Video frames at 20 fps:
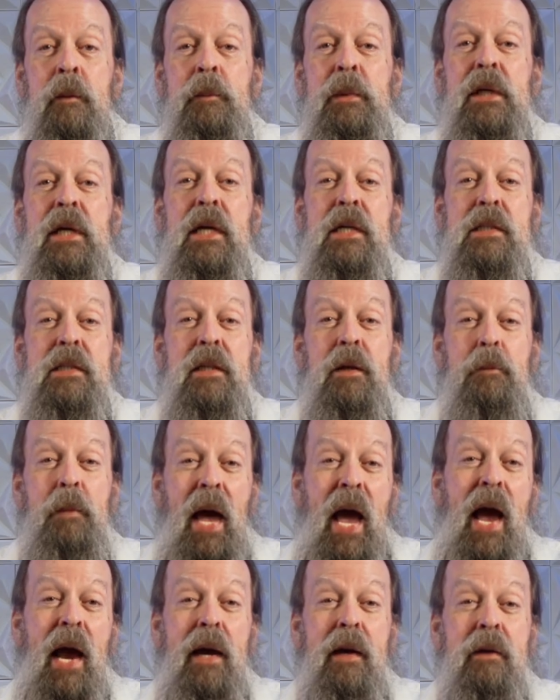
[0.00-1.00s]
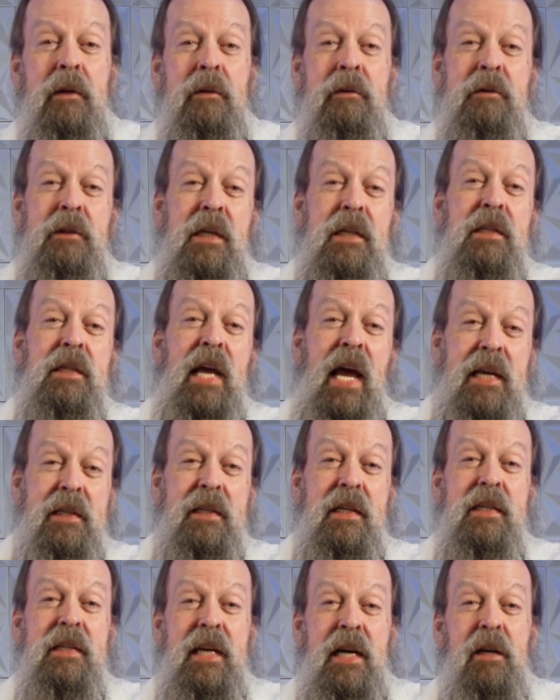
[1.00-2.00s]
because the Mac just has
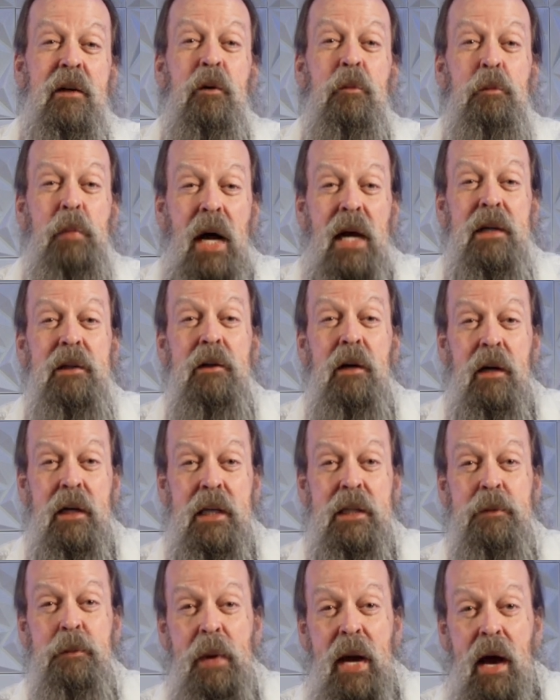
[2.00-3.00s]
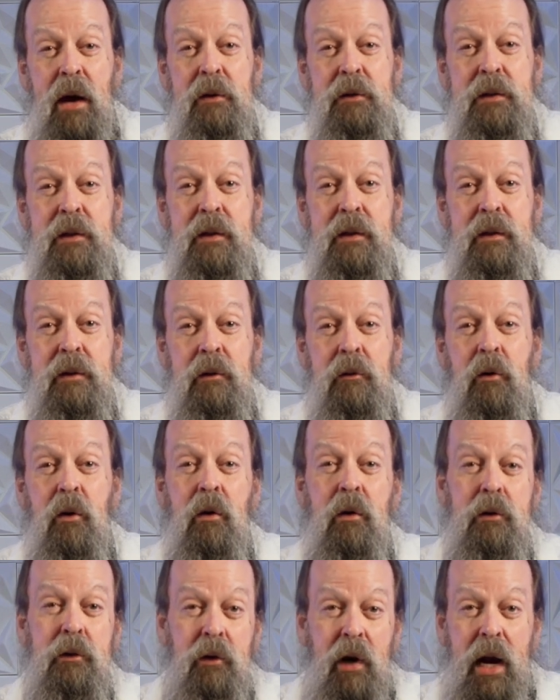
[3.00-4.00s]
a single button on its mouse
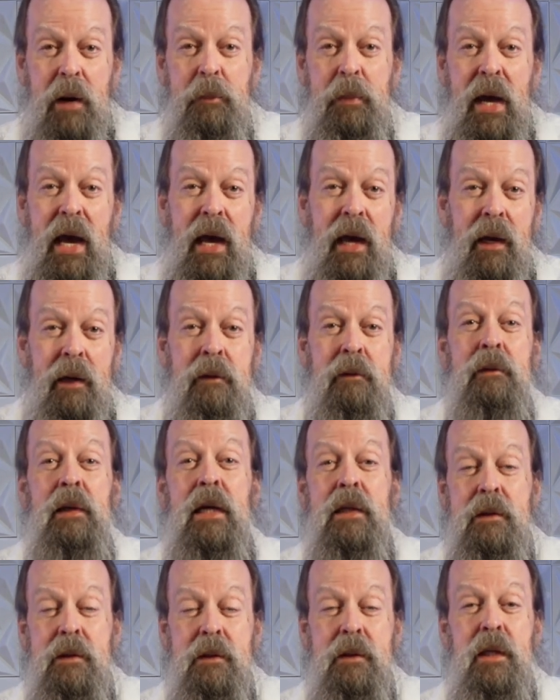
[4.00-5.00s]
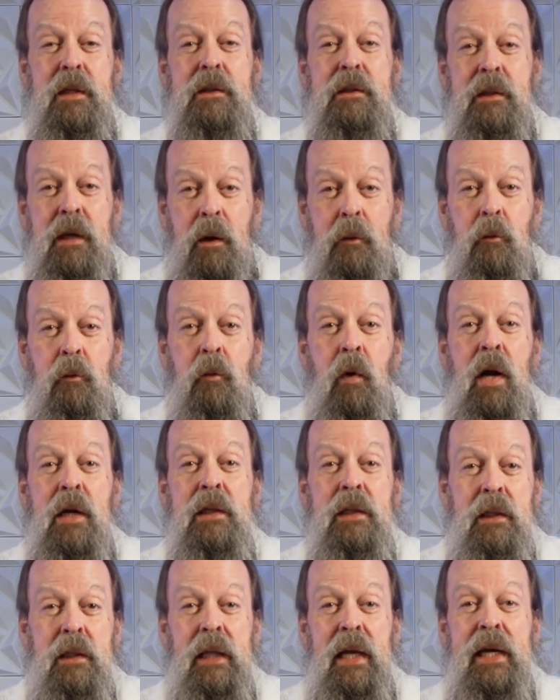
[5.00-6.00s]
or trackpad. It's just a
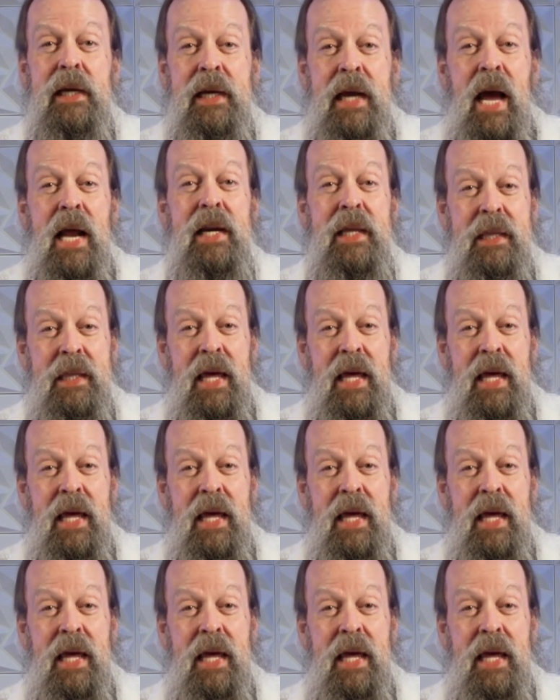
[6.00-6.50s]
one-click kind of